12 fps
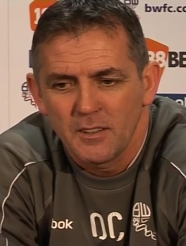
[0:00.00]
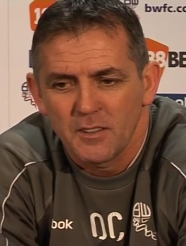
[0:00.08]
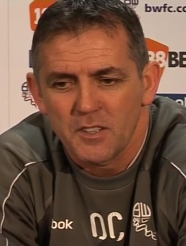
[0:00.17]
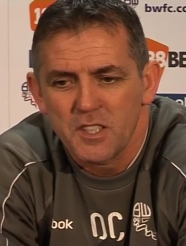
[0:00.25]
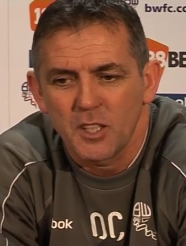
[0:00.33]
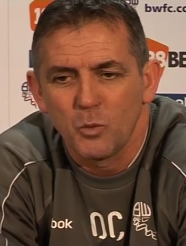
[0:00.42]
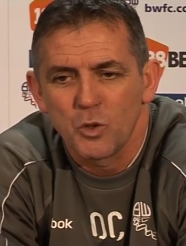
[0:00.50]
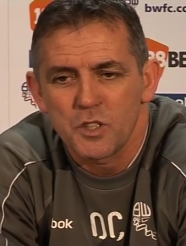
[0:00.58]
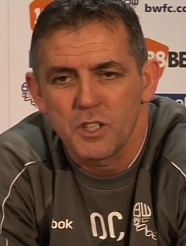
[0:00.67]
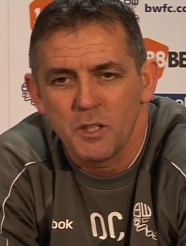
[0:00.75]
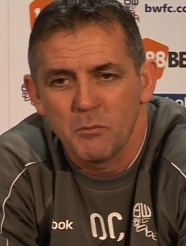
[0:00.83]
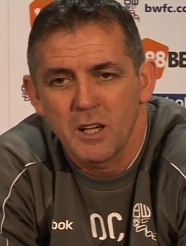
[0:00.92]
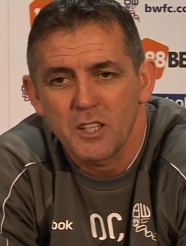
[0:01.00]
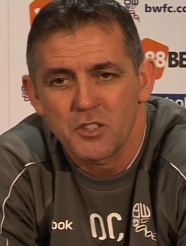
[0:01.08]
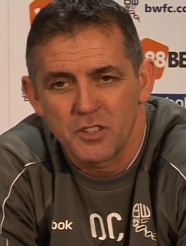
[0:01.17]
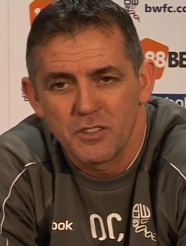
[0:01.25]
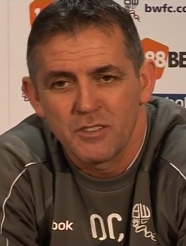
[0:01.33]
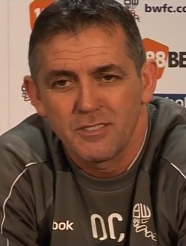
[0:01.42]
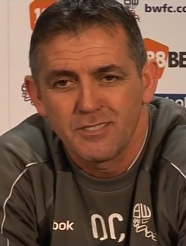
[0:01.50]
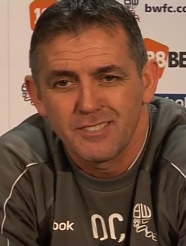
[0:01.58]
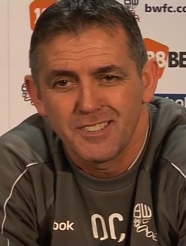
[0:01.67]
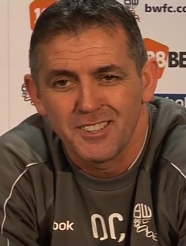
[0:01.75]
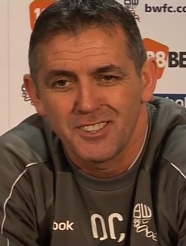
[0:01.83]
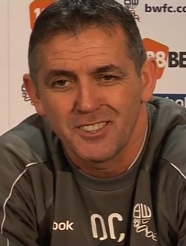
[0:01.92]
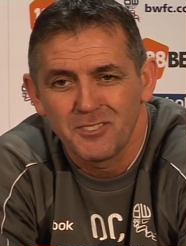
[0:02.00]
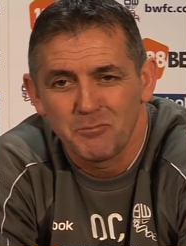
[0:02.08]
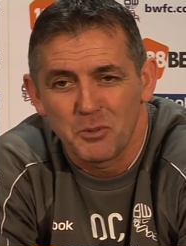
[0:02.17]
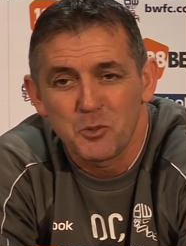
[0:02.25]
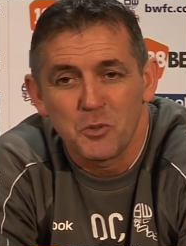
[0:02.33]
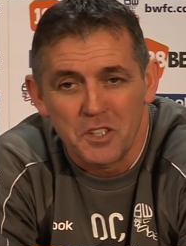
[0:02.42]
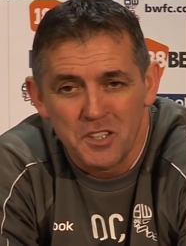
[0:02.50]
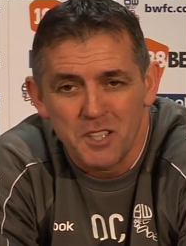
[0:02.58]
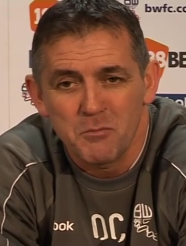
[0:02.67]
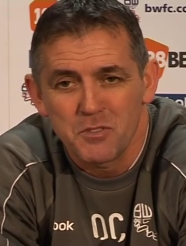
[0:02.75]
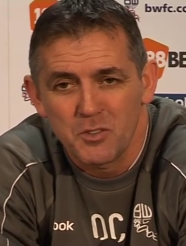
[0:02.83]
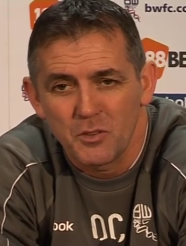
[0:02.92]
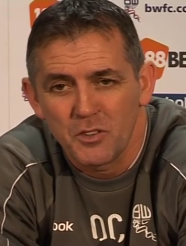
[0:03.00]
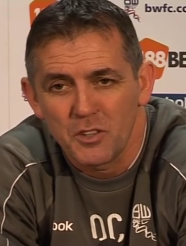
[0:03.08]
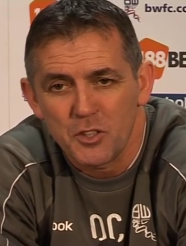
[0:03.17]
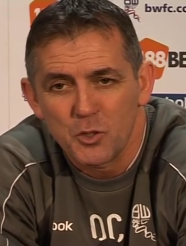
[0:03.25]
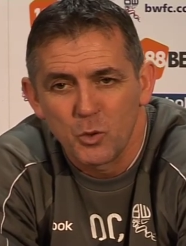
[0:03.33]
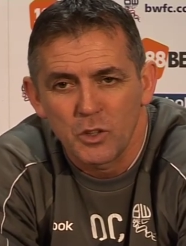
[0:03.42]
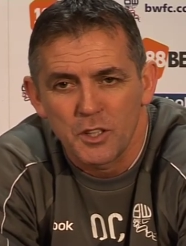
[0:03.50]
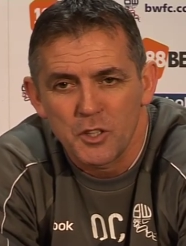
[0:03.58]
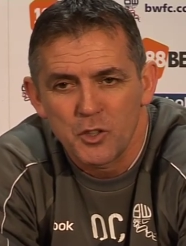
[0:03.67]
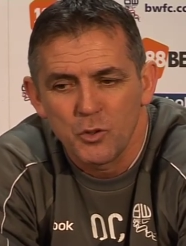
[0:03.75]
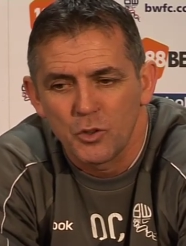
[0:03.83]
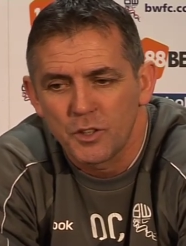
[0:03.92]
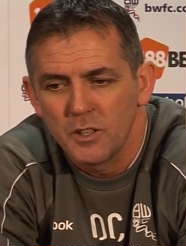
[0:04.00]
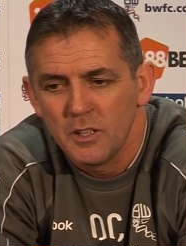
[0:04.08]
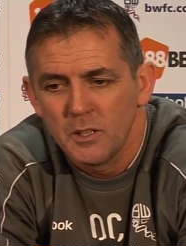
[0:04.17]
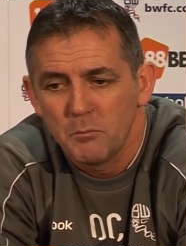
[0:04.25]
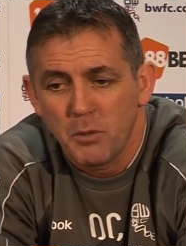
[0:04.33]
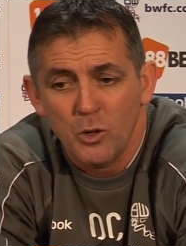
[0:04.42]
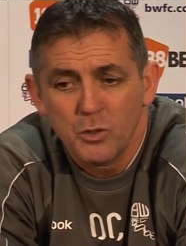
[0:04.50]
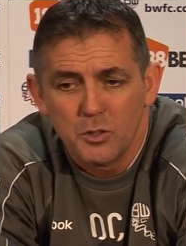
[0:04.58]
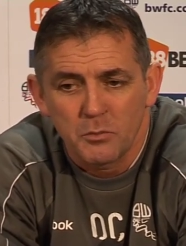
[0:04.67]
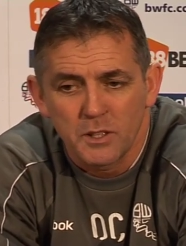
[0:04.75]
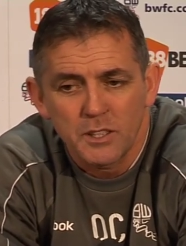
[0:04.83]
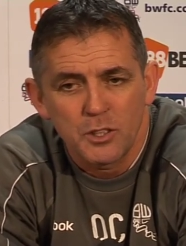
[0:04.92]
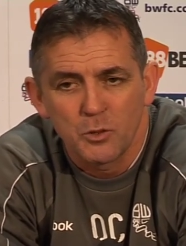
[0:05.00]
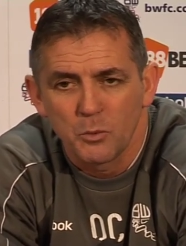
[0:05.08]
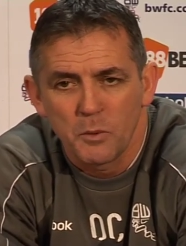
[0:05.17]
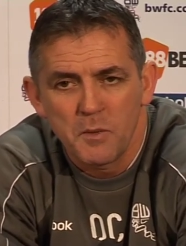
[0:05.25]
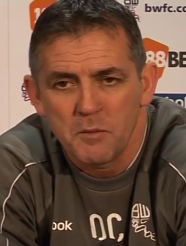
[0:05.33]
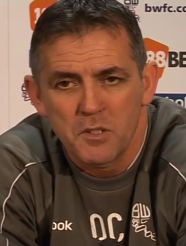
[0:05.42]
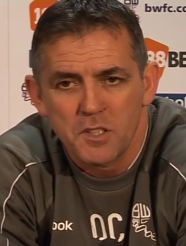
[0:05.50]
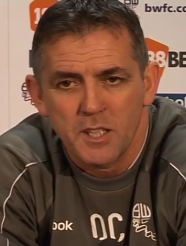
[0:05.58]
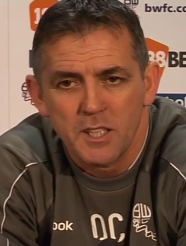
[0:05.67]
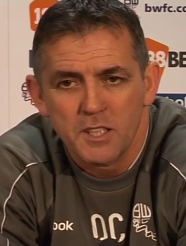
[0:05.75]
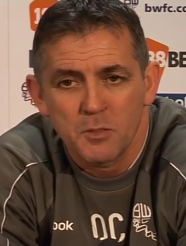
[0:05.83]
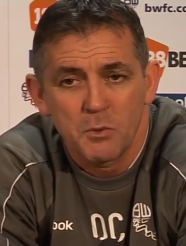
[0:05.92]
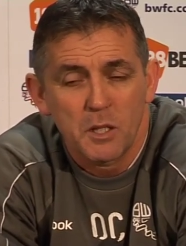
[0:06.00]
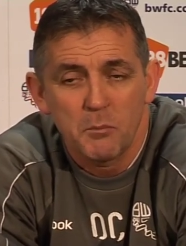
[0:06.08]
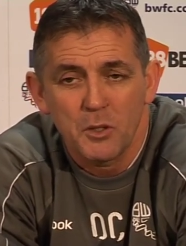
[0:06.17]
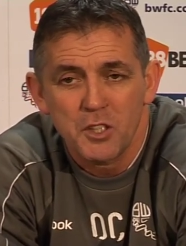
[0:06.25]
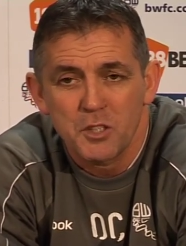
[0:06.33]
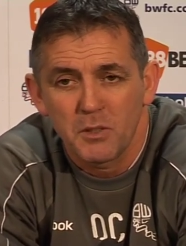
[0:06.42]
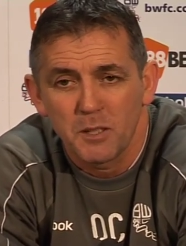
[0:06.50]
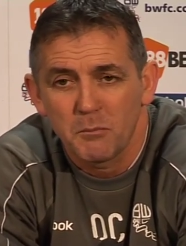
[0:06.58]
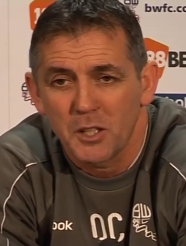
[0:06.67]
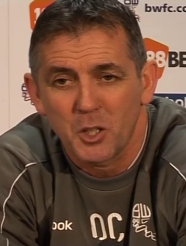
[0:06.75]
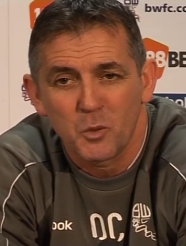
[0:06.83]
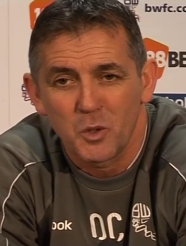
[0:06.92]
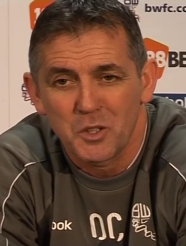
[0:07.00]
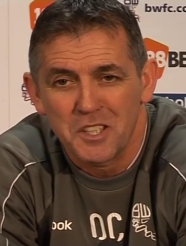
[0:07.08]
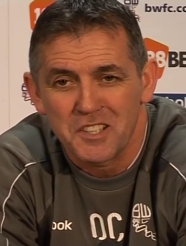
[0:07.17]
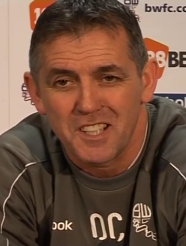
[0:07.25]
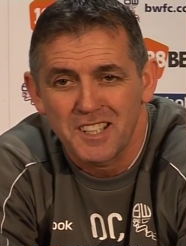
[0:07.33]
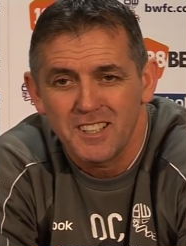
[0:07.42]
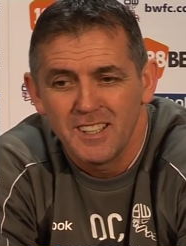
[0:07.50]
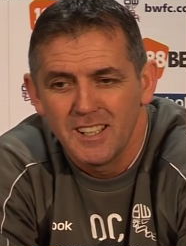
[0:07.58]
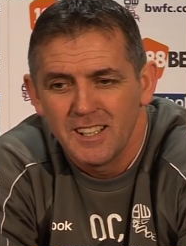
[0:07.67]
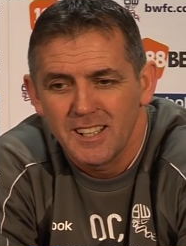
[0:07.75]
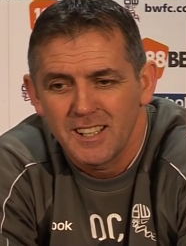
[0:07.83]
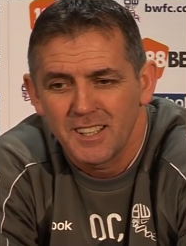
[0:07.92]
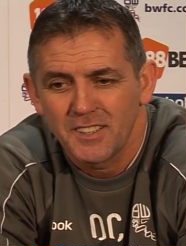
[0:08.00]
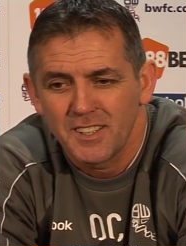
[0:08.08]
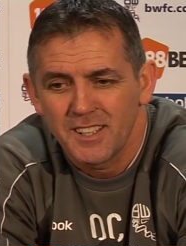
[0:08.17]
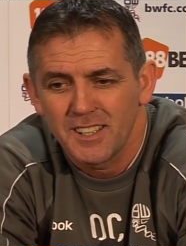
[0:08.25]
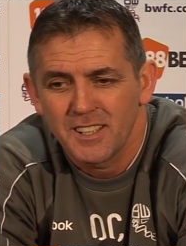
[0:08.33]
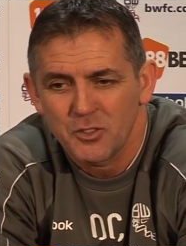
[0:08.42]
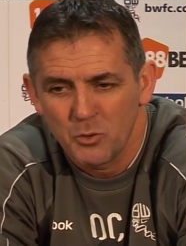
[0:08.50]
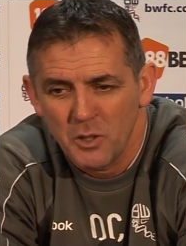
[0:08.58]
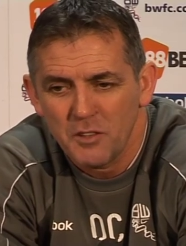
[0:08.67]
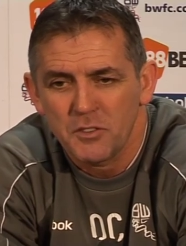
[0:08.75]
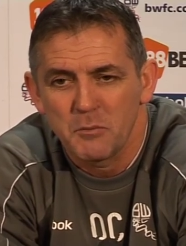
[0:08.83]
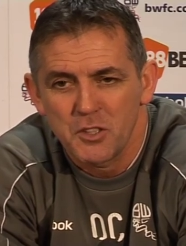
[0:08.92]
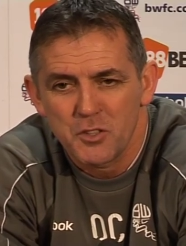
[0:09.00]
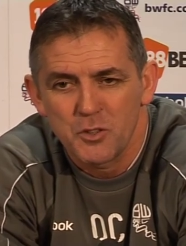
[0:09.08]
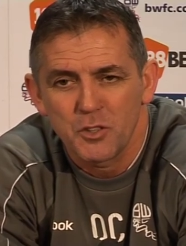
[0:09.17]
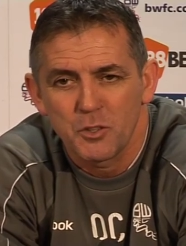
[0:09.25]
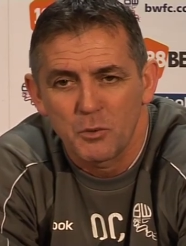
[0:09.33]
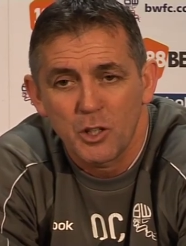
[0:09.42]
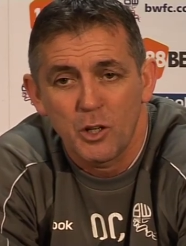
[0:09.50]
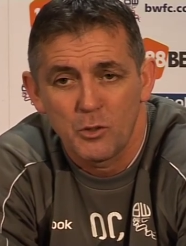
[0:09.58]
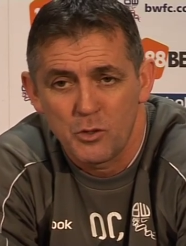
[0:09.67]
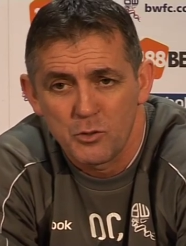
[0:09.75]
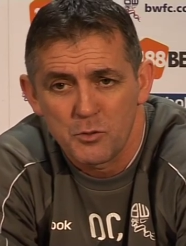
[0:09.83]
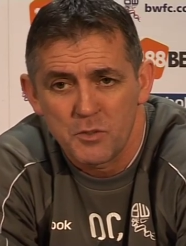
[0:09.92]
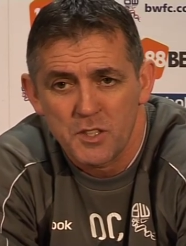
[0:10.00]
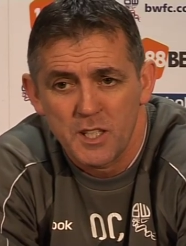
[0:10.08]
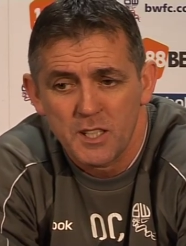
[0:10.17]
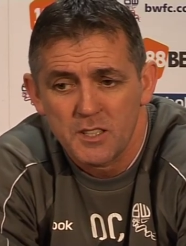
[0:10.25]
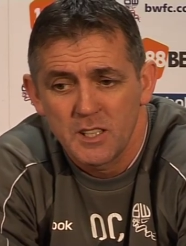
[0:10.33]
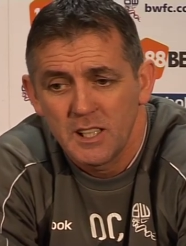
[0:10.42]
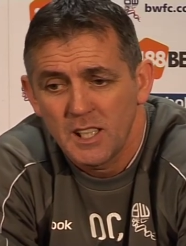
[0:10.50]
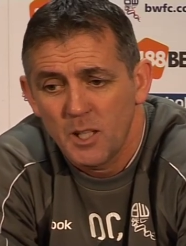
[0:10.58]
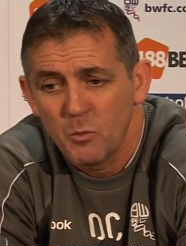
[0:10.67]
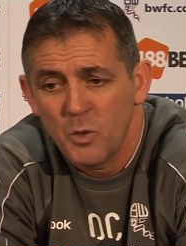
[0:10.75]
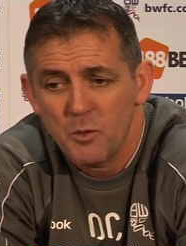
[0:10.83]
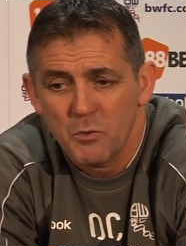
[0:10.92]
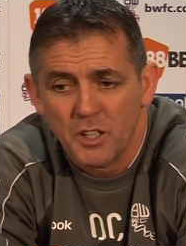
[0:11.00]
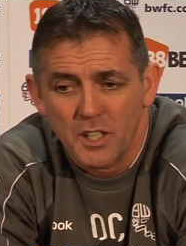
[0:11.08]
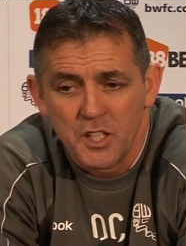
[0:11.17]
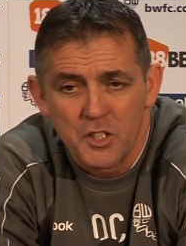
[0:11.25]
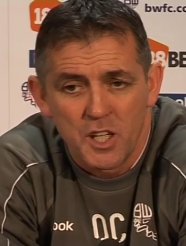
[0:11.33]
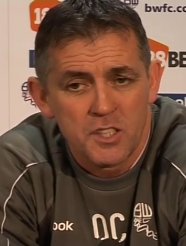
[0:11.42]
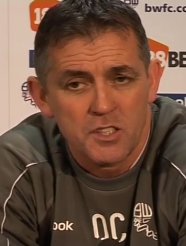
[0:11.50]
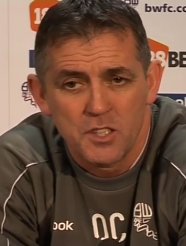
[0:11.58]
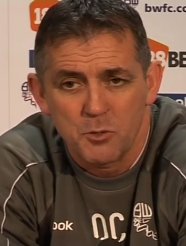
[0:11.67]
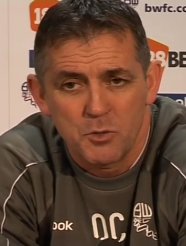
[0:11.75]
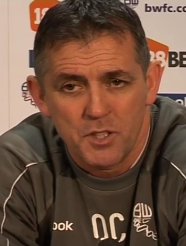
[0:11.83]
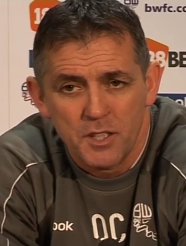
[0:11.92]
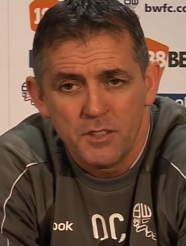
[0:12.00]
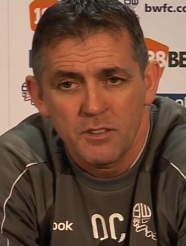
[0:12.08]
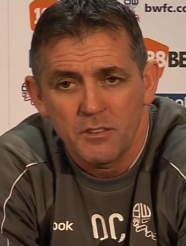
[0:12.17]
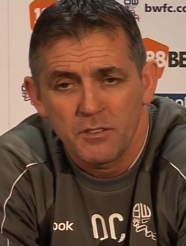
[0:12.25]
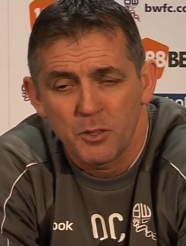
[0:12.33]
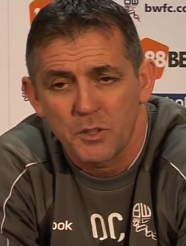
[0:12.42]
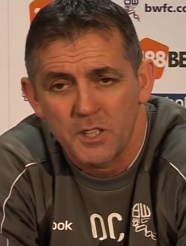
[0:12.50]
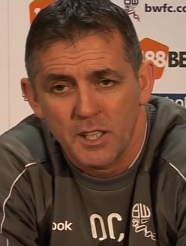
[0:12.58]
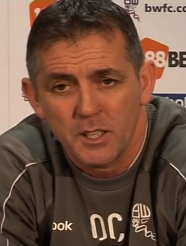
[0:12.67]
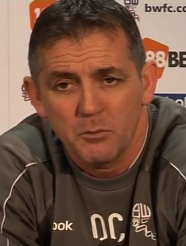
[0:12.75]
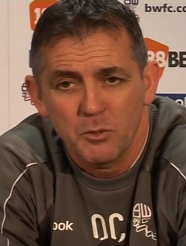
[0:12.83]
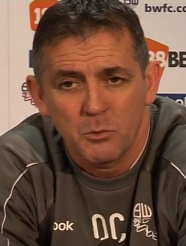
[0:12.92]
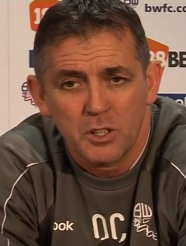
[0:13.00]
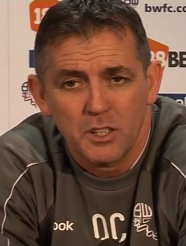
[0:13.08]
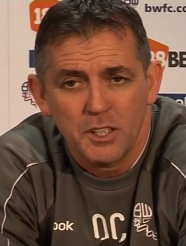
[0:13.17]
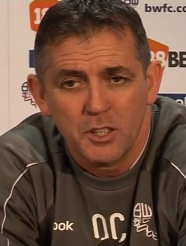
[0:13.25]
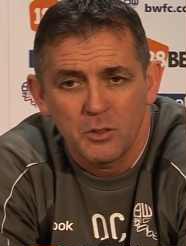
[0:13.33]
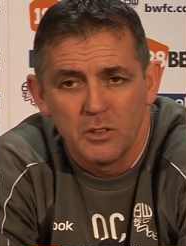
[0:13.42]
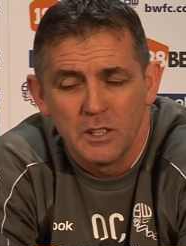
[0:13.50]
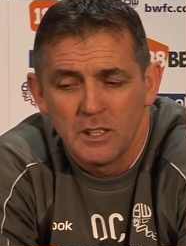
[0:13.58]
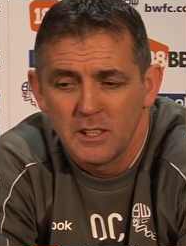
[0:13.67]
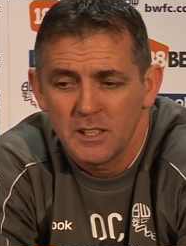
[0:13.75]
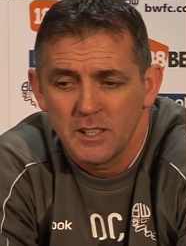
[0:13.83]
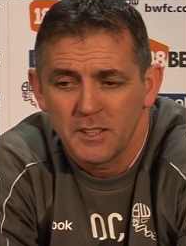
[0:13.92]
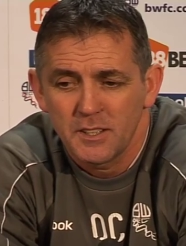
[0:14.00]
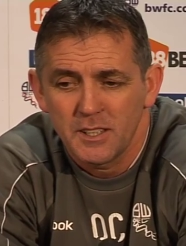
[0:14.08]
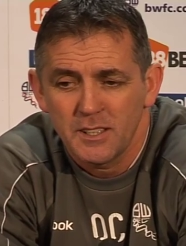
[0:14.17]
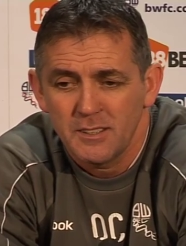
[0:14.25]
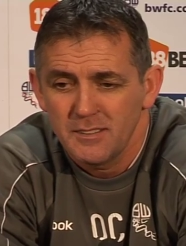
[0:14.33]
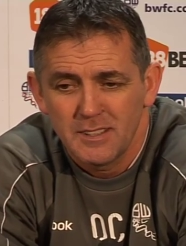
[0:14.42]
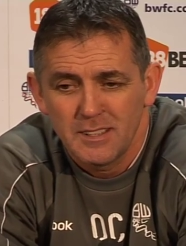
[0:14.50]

there certainly wasn't the margin uh, between the teams that, that the scoreline showed. But ultimately, you know, we made mistakes and we get punished by by a quality side, and uh, so we have to make sure that we cut out those mistakes. And when we create chances as we did, that we take them and we're clinical. And uh,